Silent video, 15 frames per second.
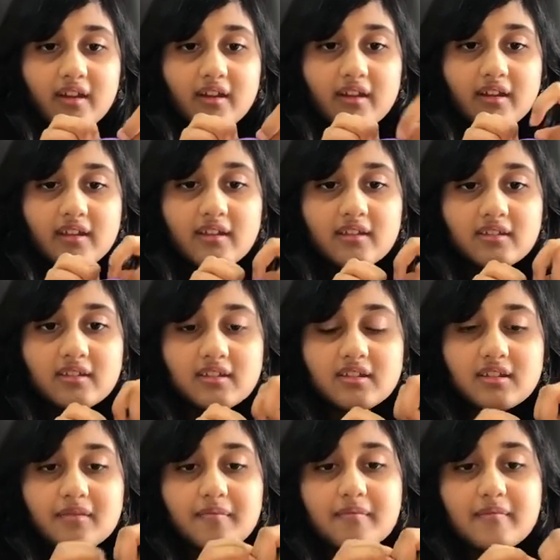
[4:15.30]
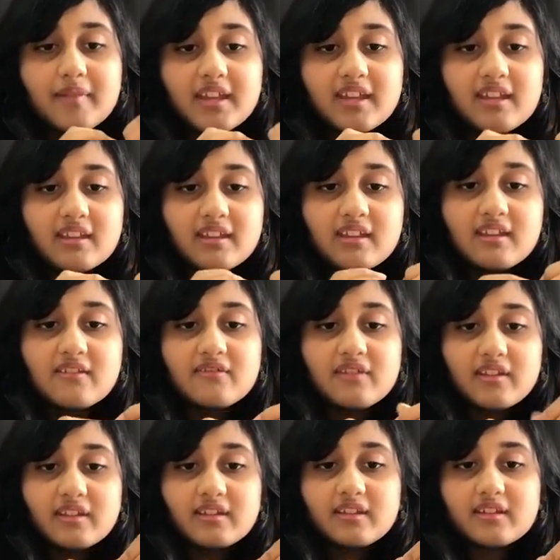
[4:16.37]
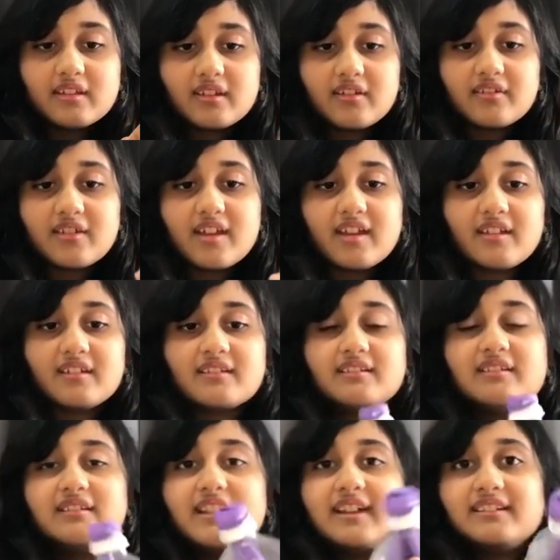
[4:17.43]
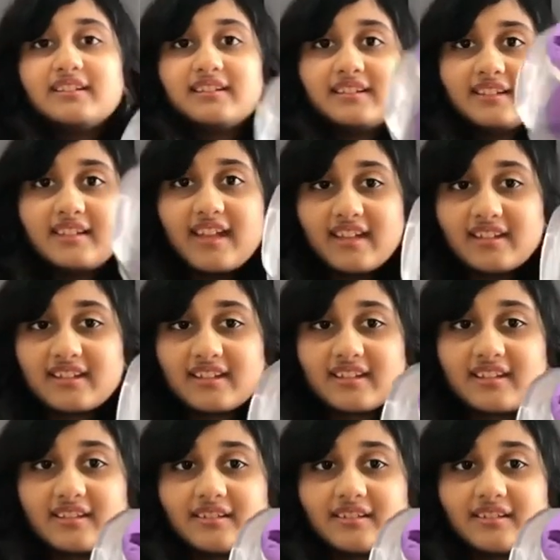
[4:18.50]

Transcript: and make it even, like this.